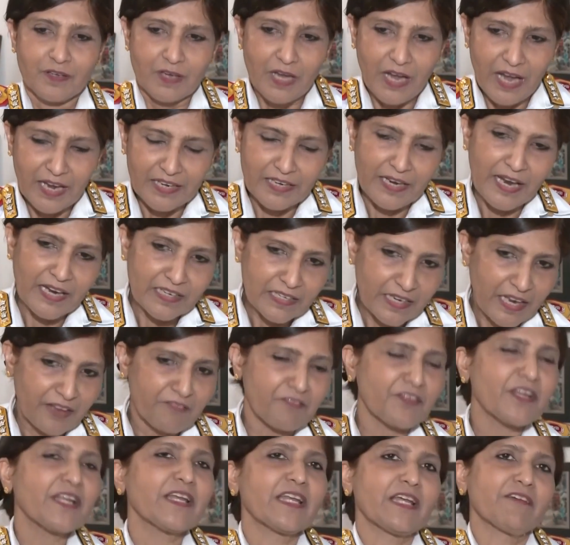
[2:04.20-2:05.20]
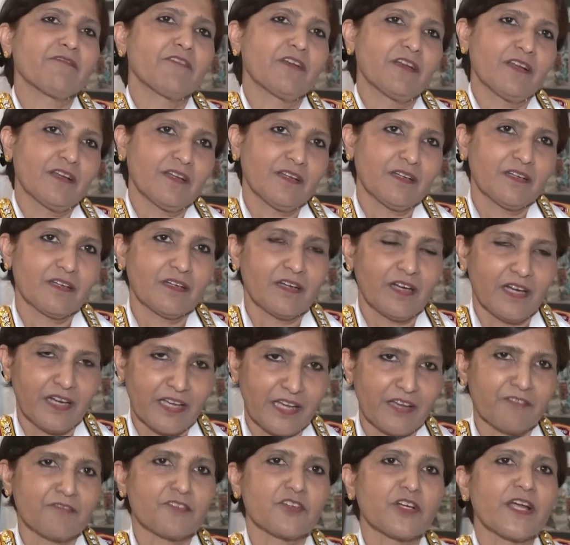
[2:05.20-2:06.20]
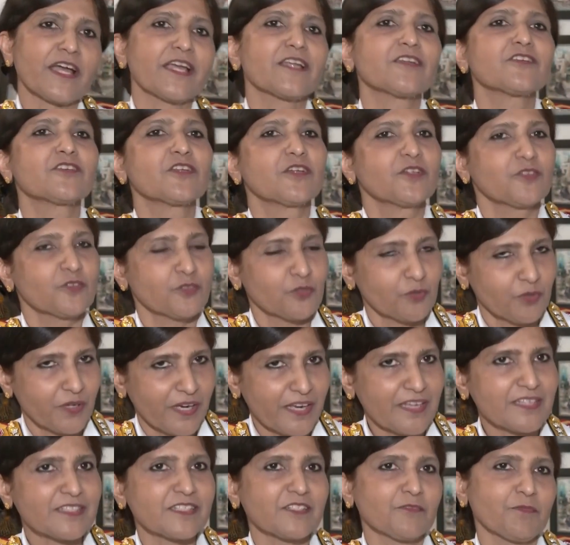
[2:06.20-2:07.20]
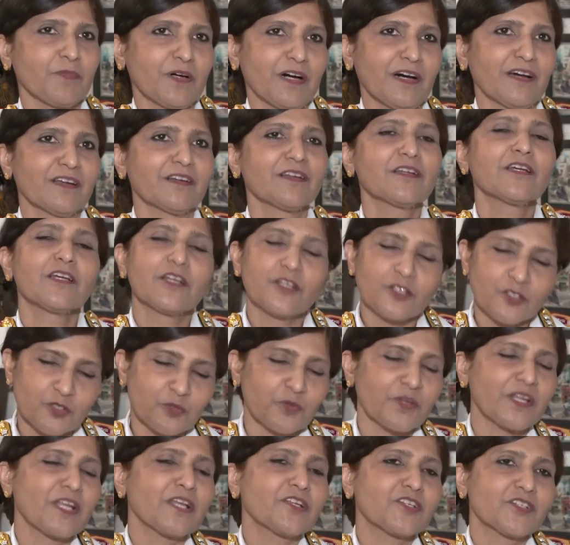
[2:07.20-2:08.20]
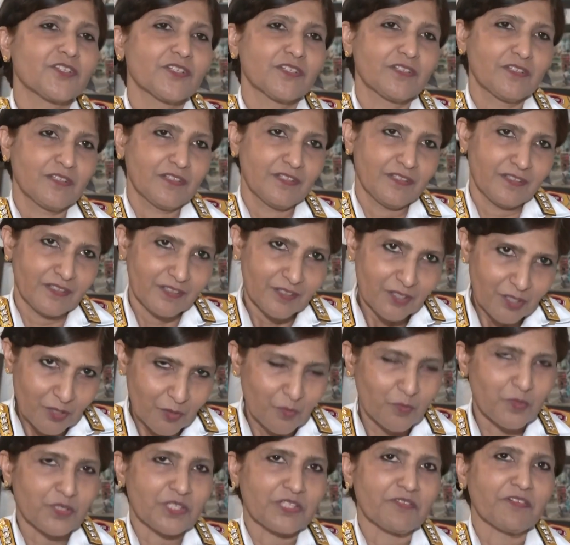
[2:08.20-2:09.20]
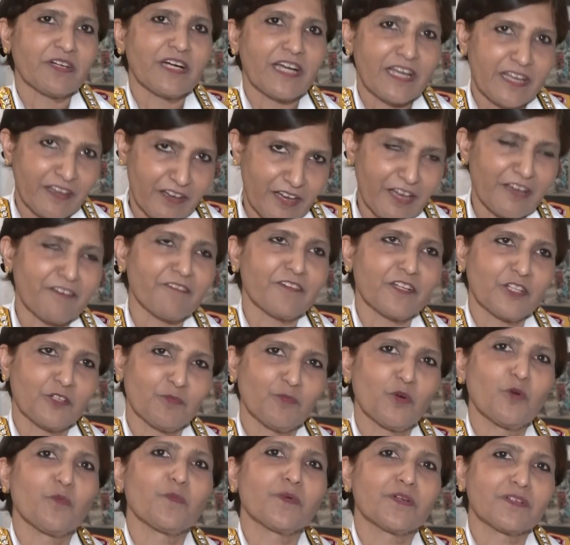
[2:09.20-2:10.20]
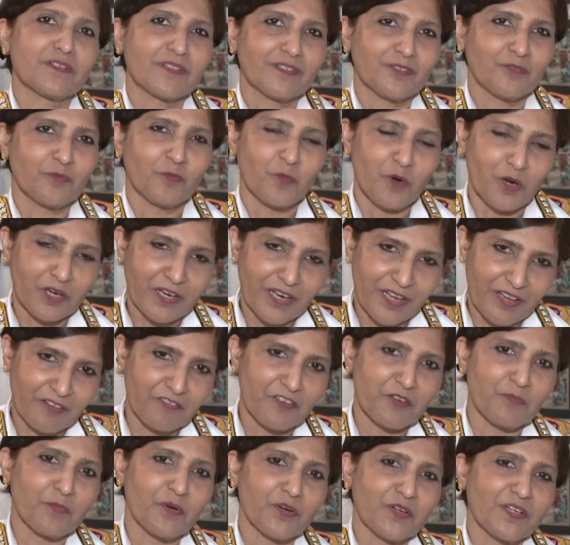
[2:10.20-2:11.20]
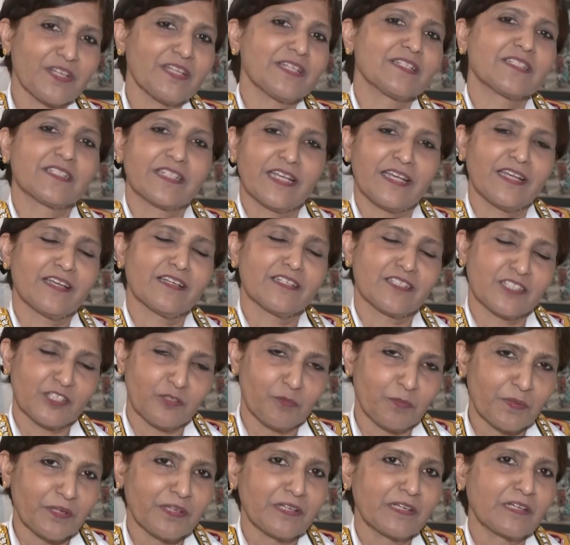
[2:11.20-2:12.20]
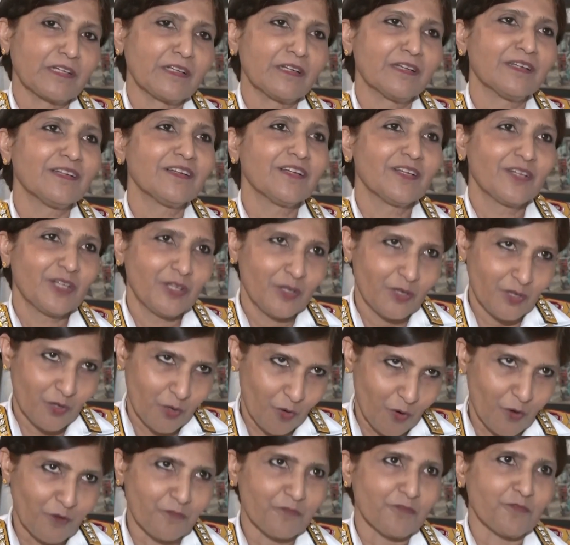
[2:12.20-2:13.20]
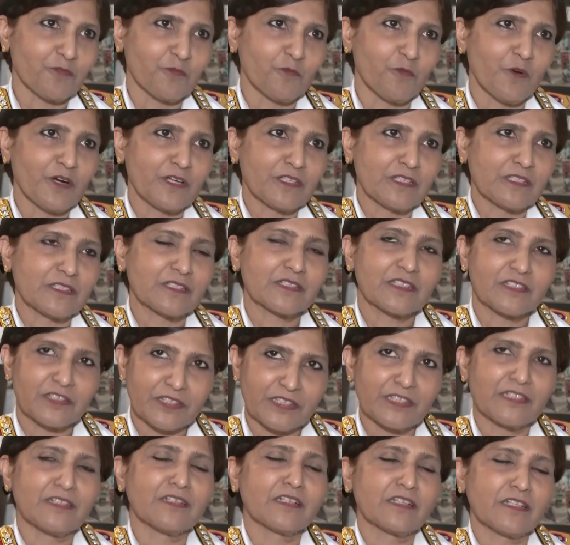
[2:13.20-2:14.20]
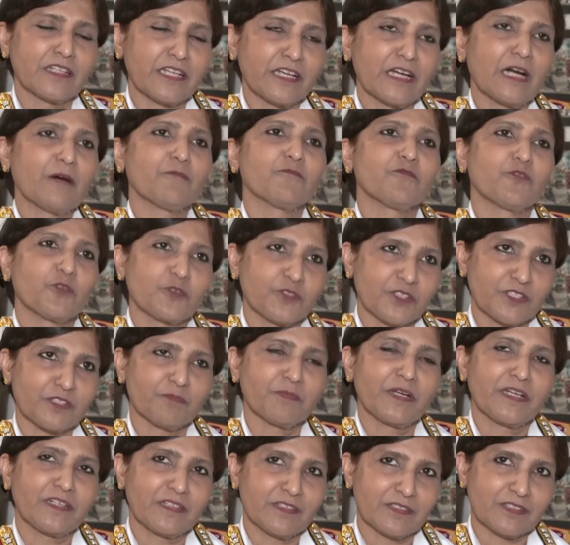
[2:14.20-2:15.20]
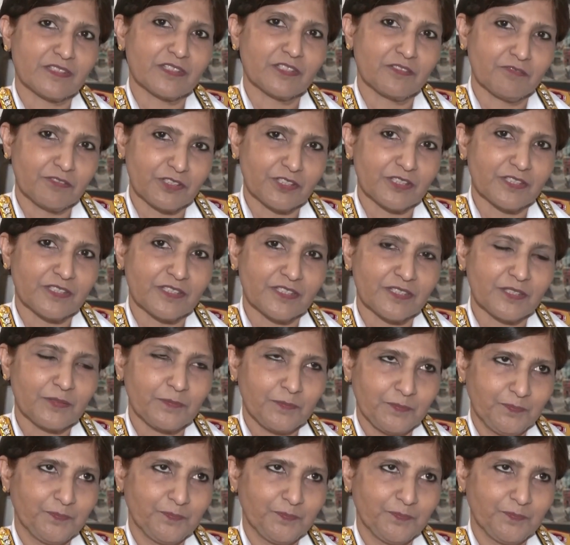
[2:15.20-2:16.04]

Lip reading: at every level, I have tried to raise the bar to reach whatever I have at the moment, what everybody is saying is the pinnacle of one's career in the Armed Forces Medical Services.